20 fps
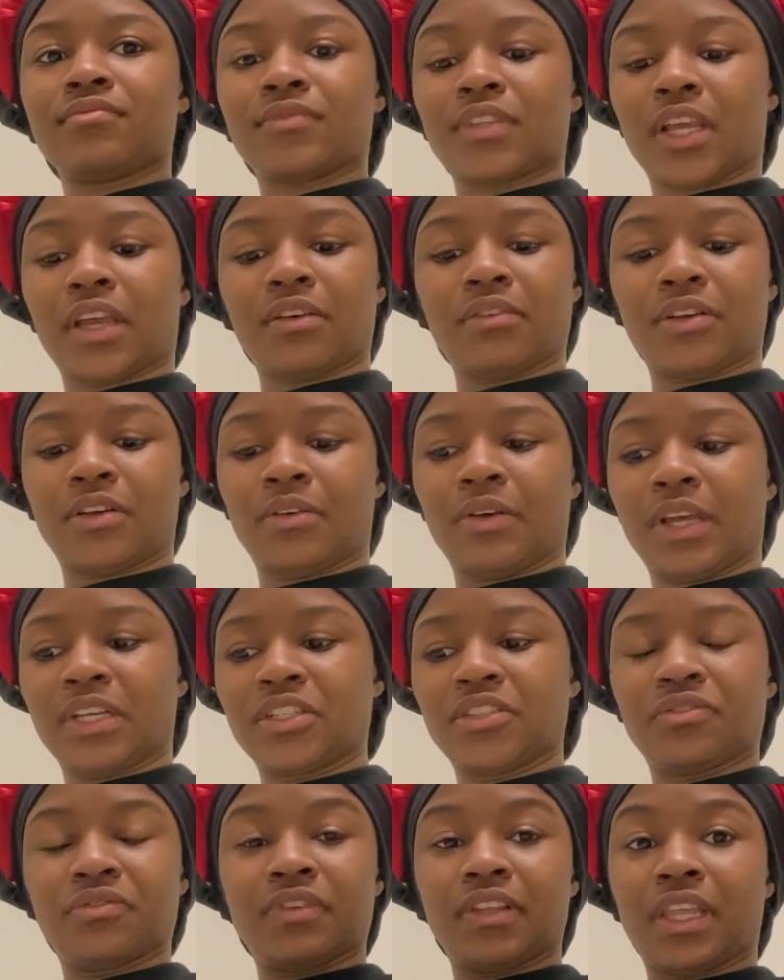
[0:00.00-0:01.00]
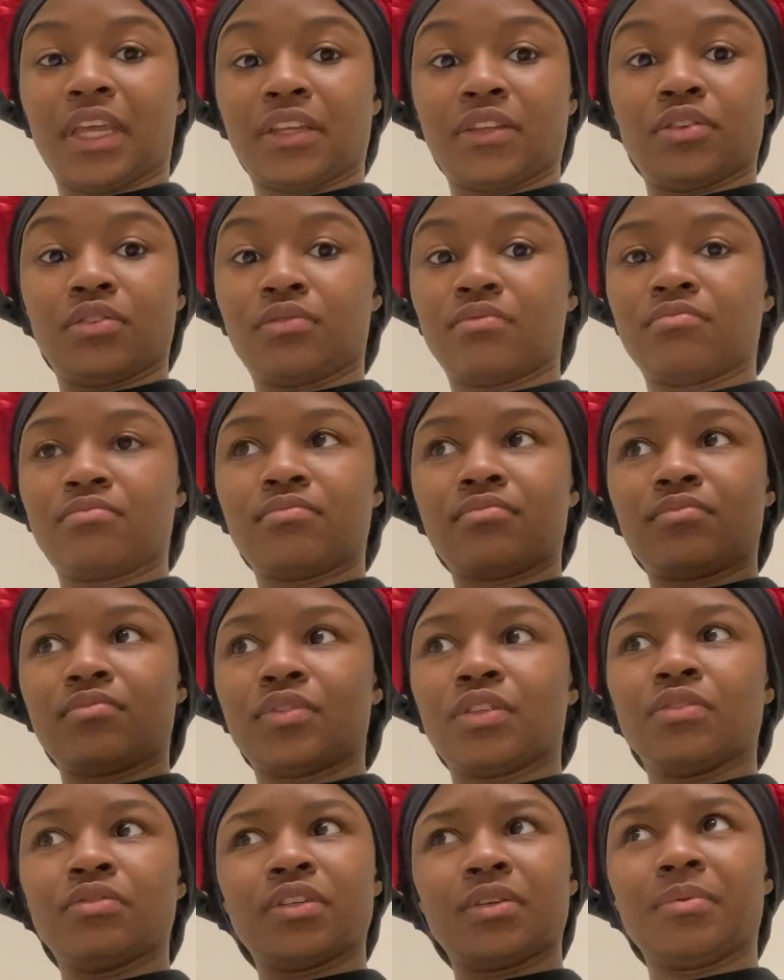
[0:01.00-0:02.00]
I don't know, I just feel like
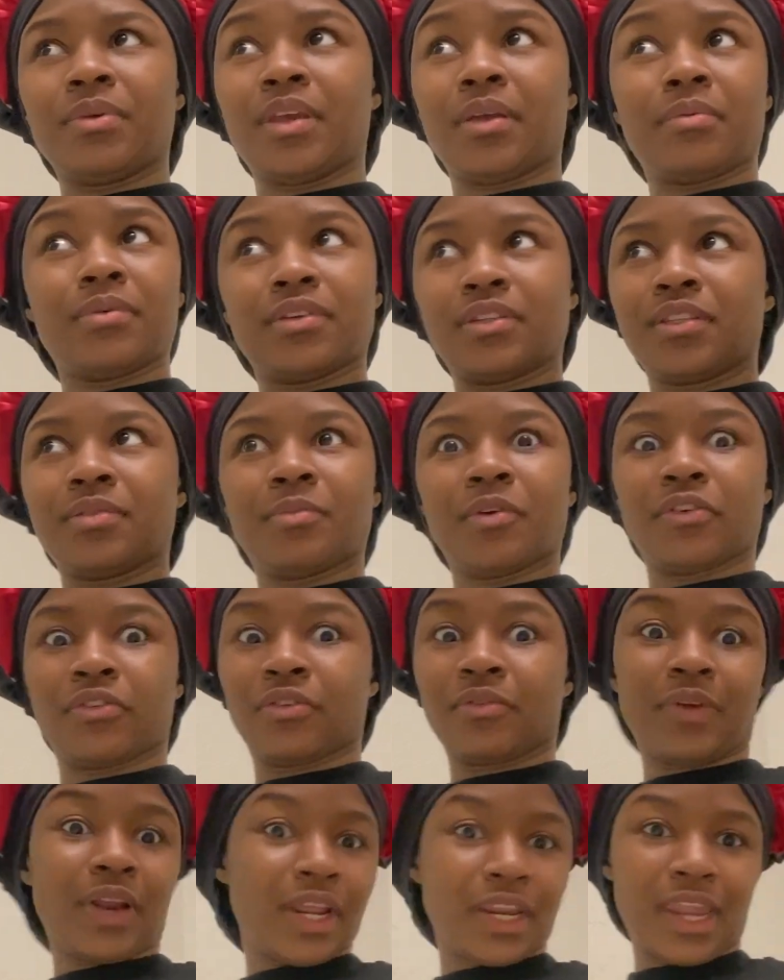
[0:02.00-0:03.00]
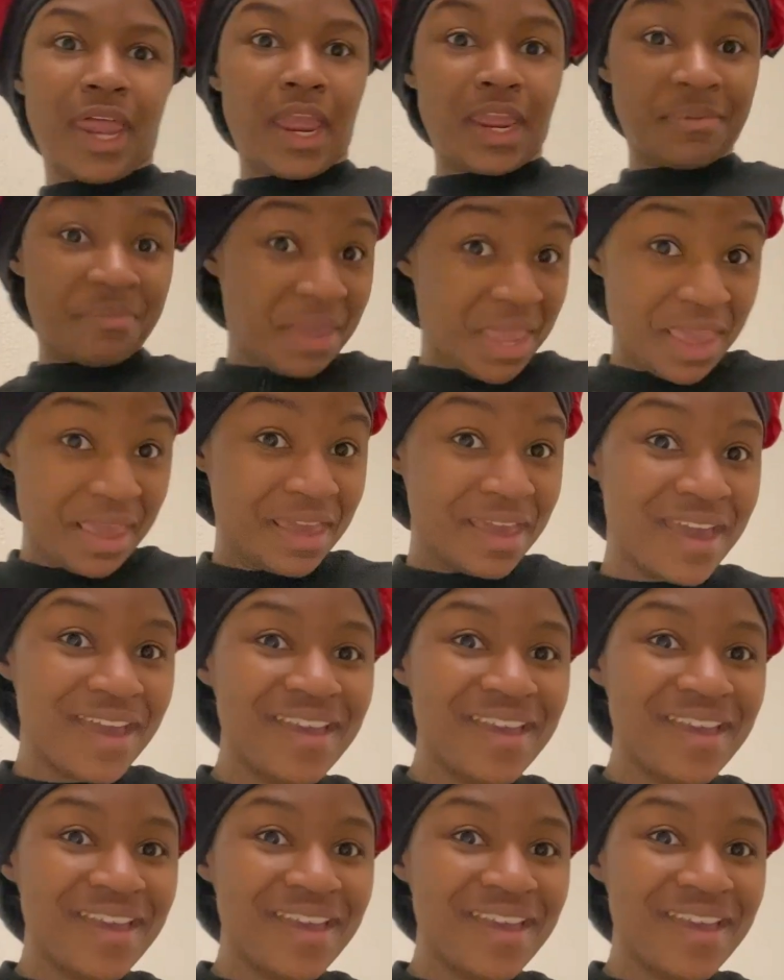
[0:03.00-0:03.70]
you should be able to smell the rain like me.